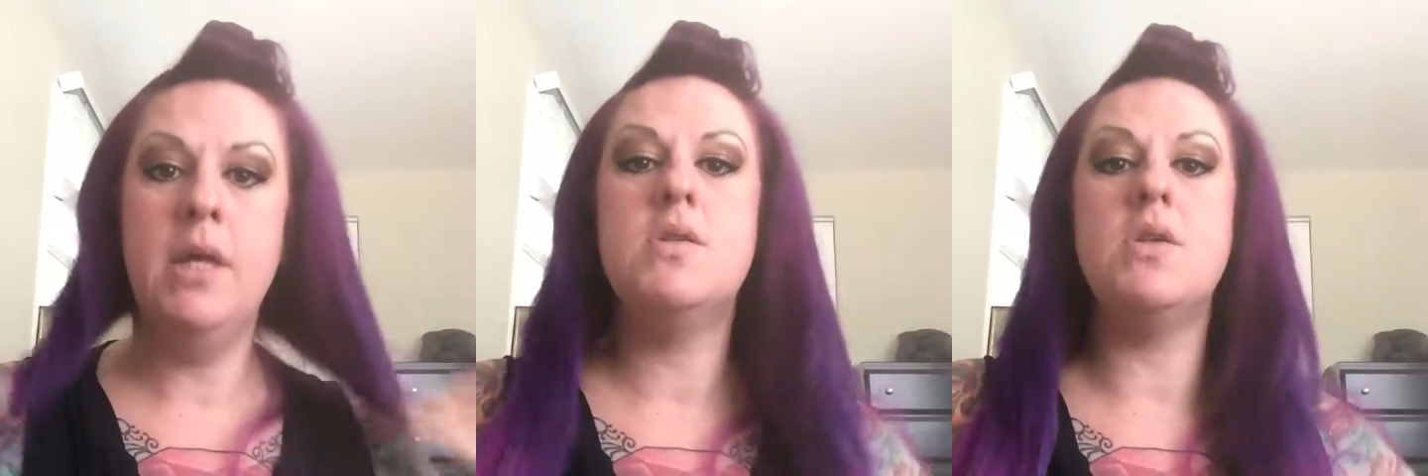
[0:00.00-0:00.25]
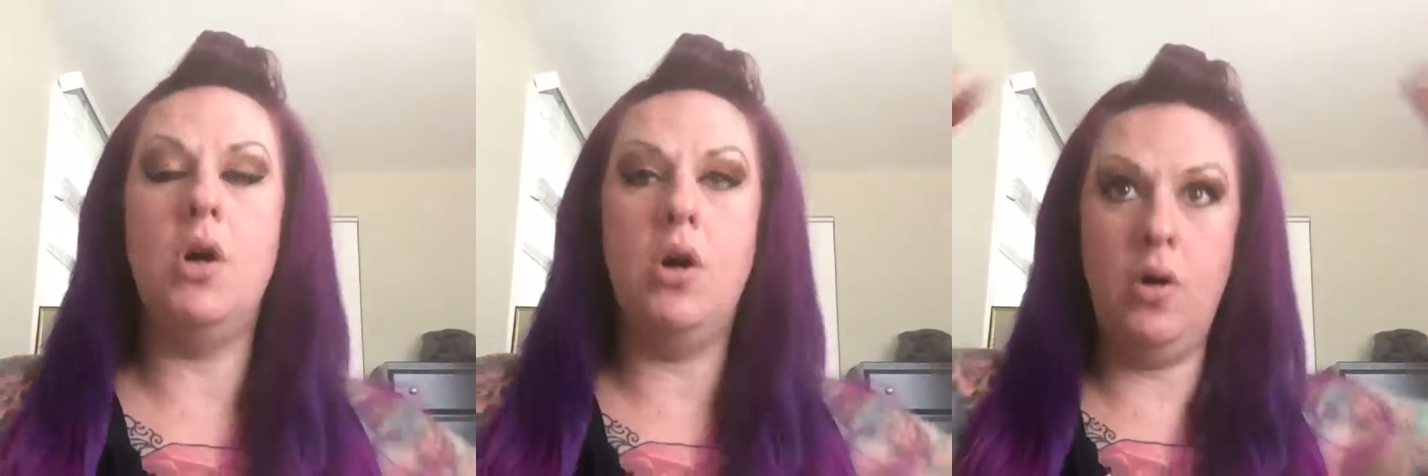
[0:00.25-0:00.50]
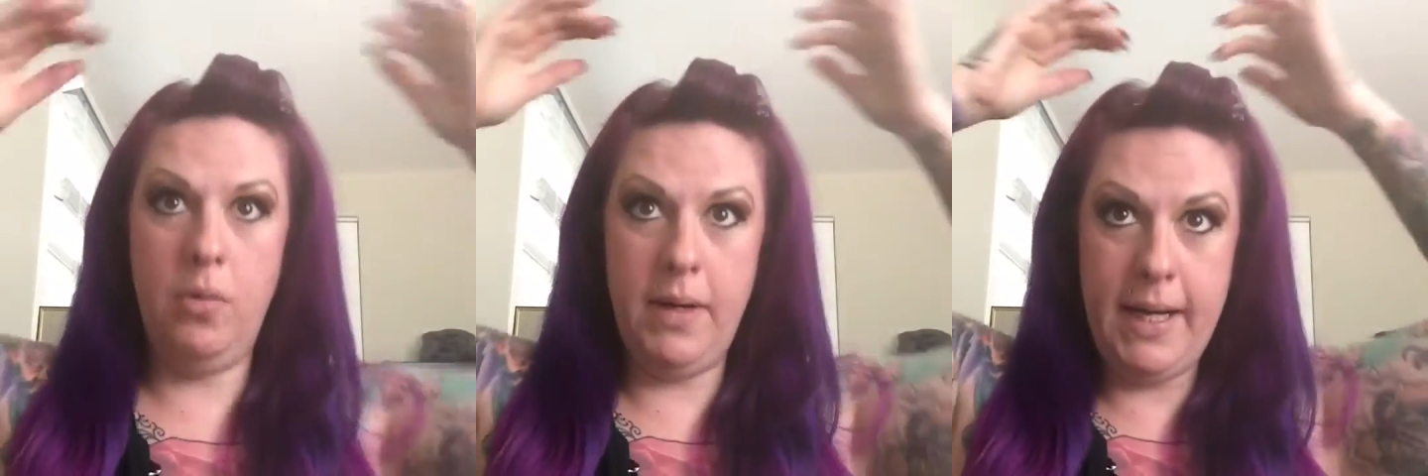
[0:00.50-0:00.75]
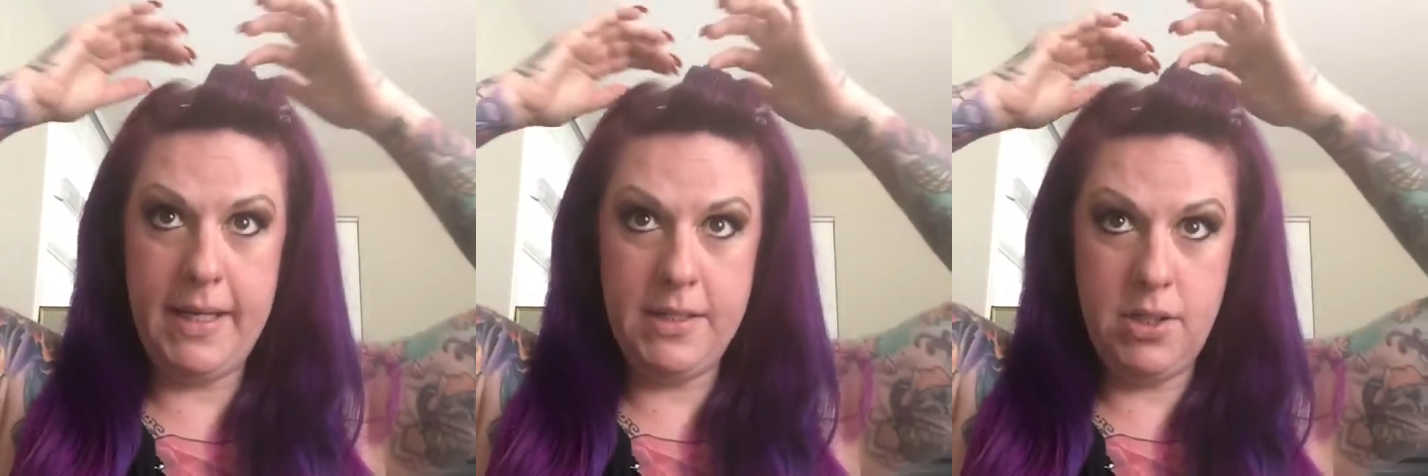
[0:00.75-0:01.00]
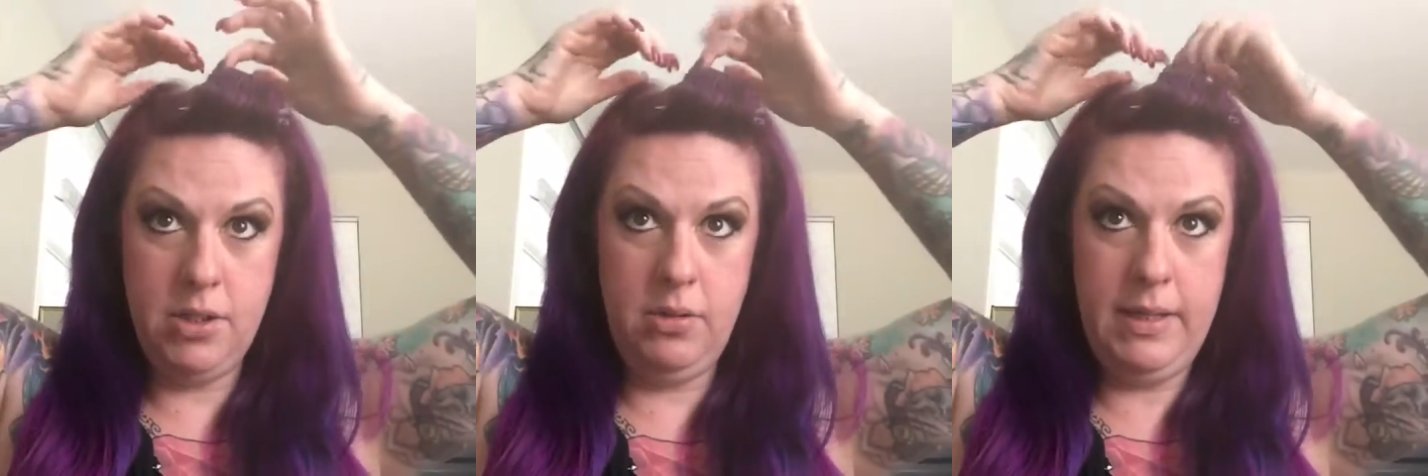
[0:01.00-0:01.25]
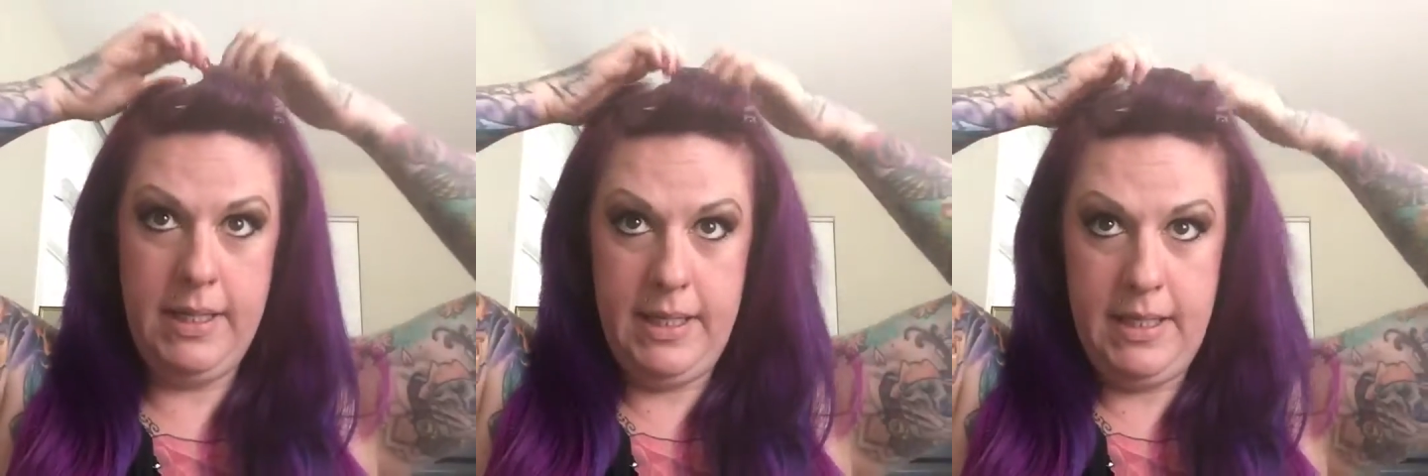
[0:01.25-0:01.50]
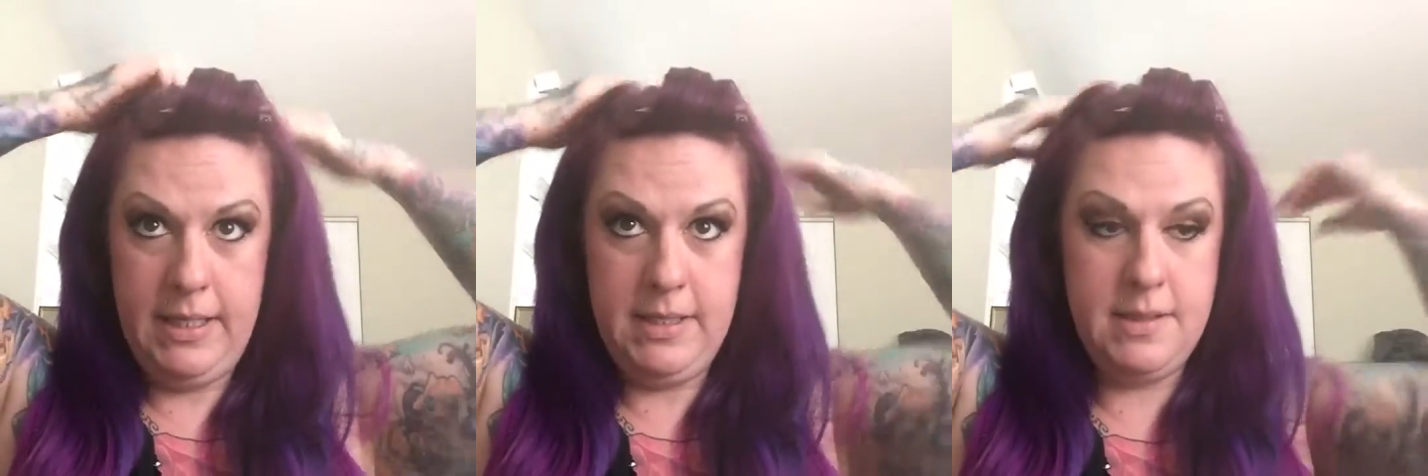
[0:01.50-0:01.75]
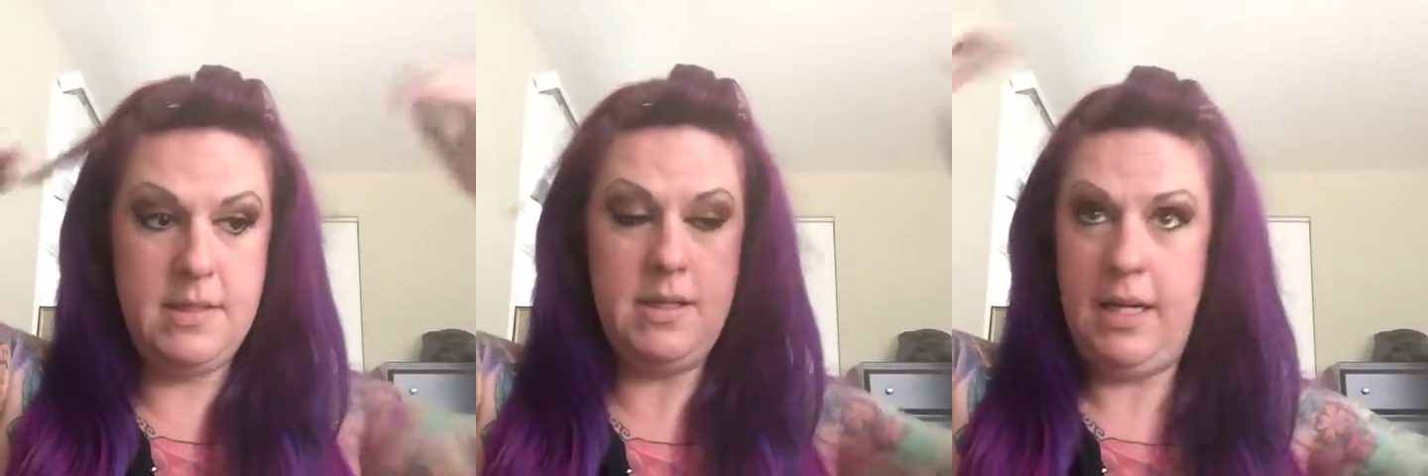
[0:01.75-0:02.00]
So what I do
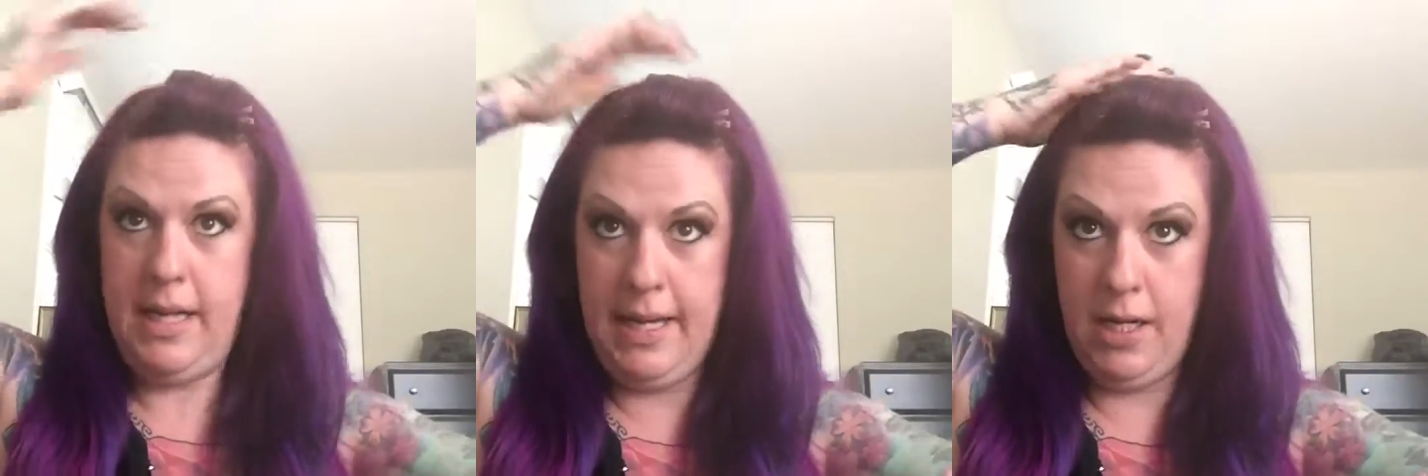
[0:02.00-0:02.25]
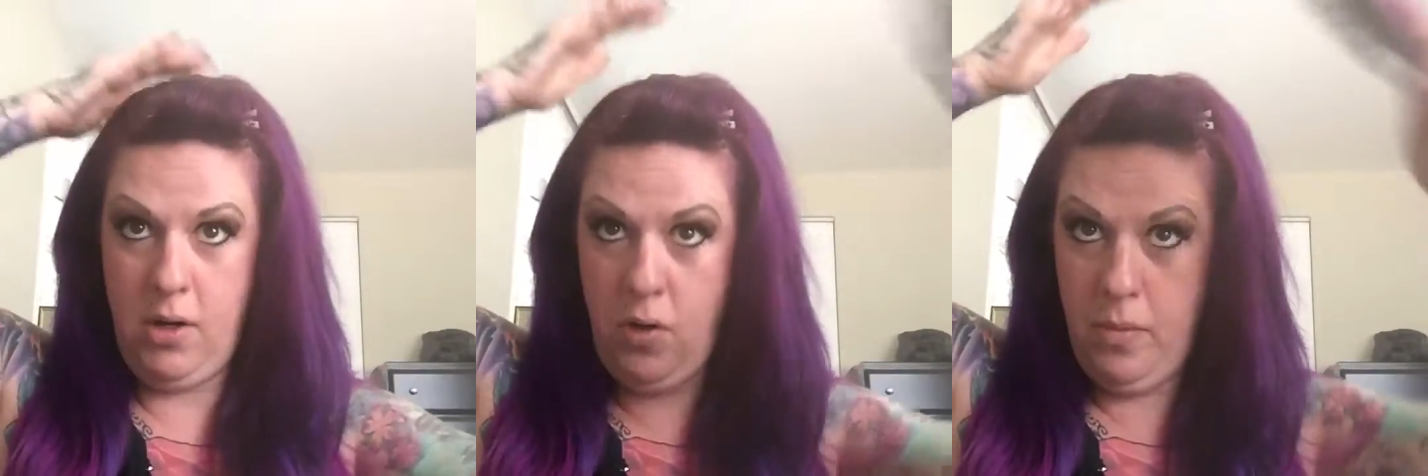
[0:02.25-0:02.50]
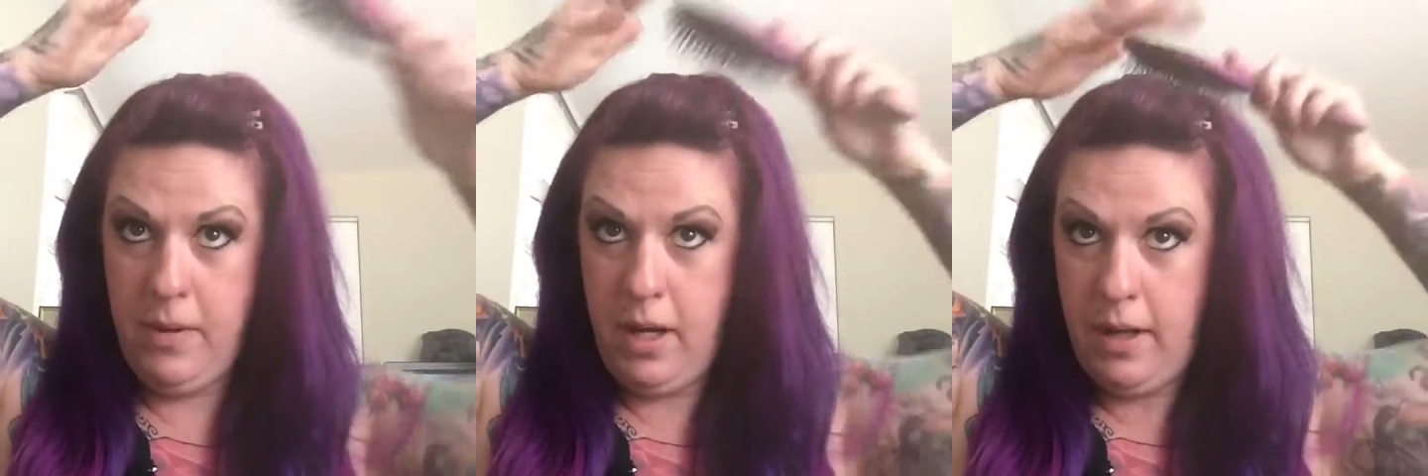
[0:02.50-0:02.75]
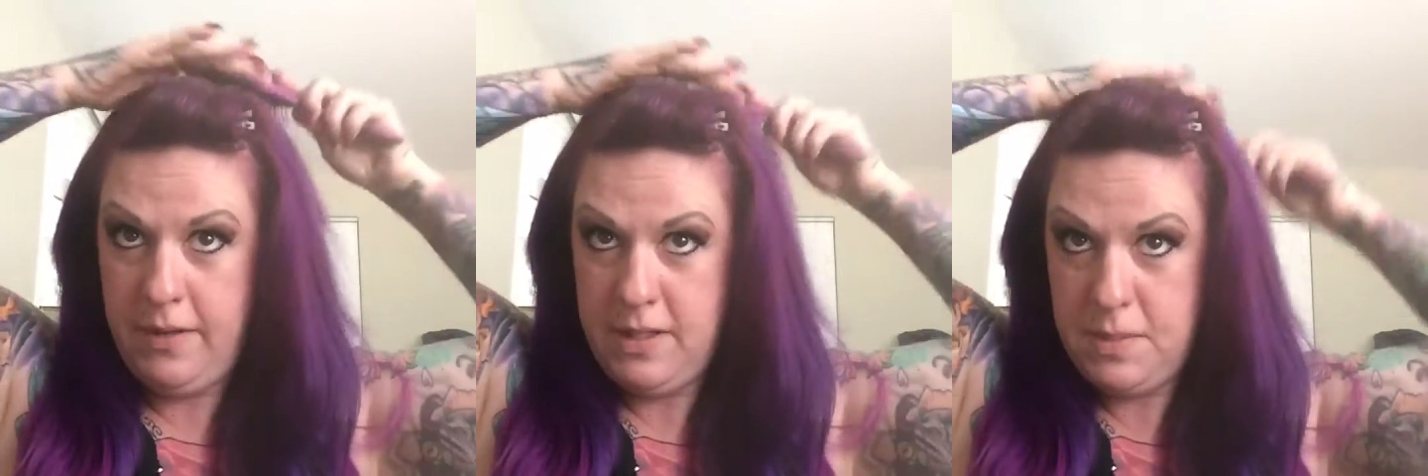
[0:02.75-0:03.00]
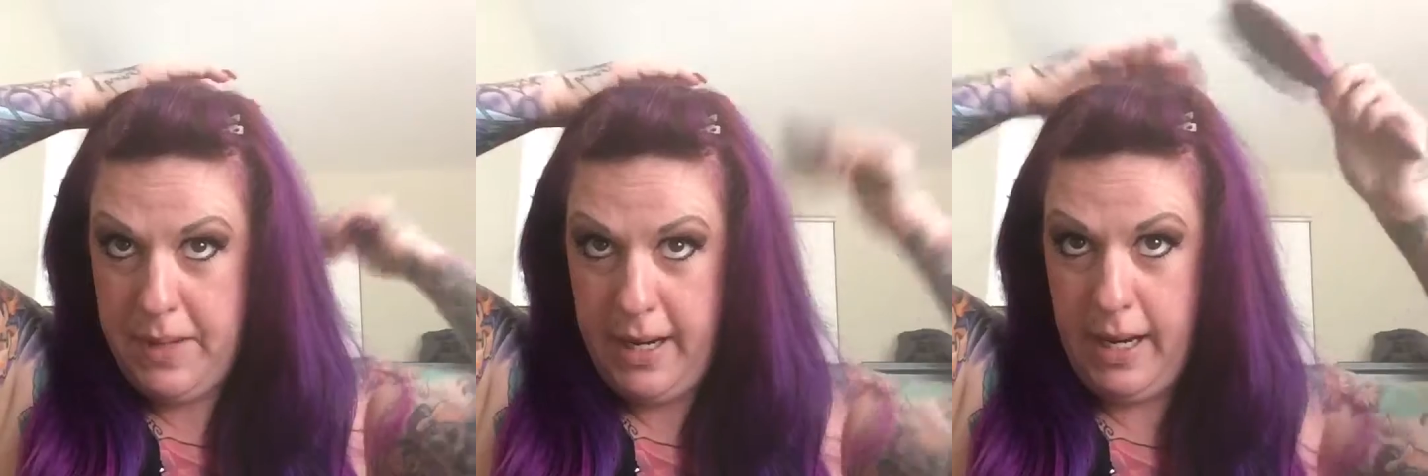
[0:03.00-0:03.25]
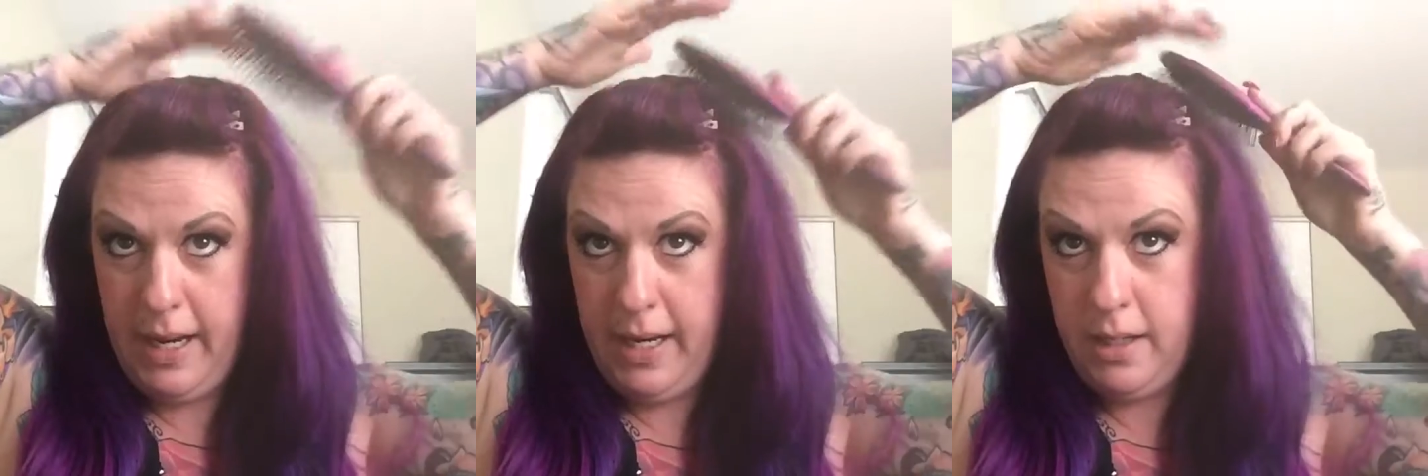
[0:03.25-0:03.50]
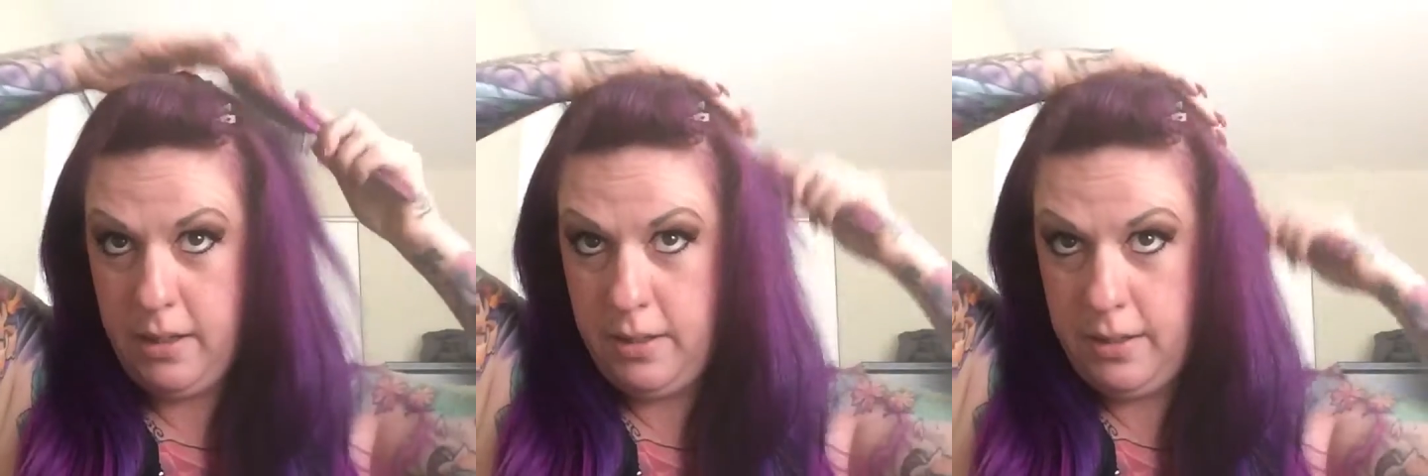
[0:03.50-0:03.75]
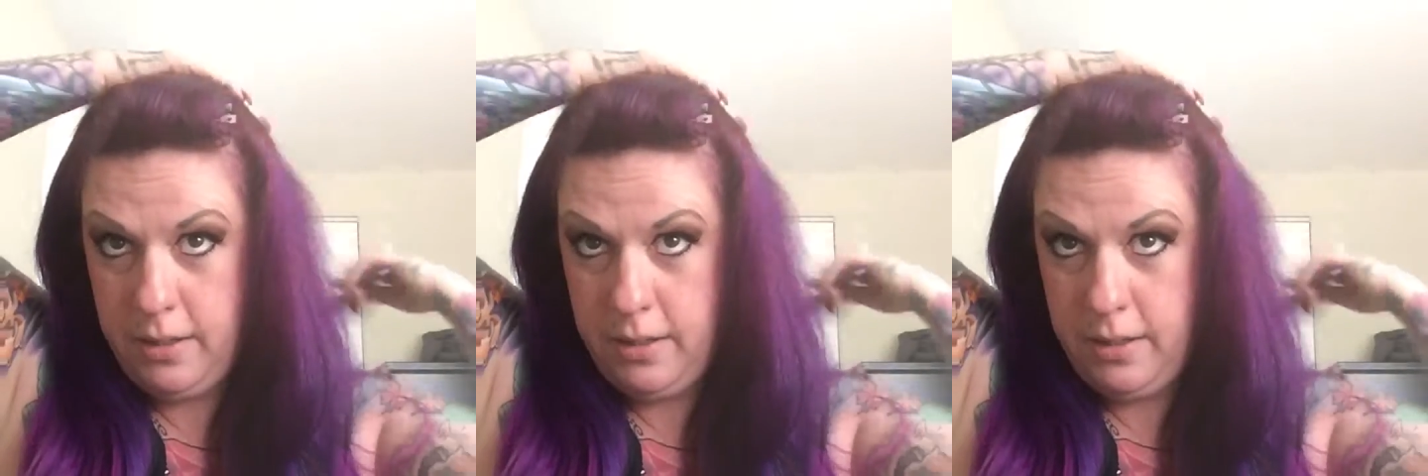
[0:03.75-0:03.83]
is I kind of comb all this back.